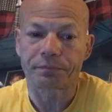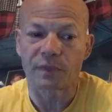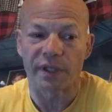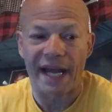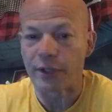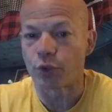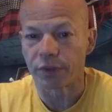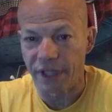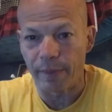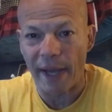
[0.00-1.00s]
natural
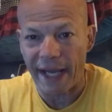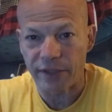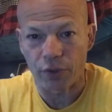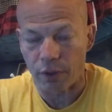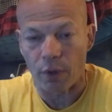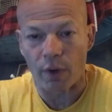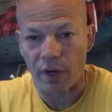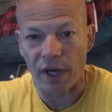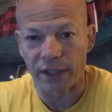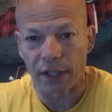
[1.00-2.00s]
tea bags you can order
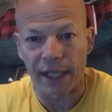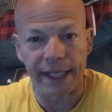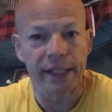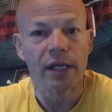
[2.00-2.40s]
online,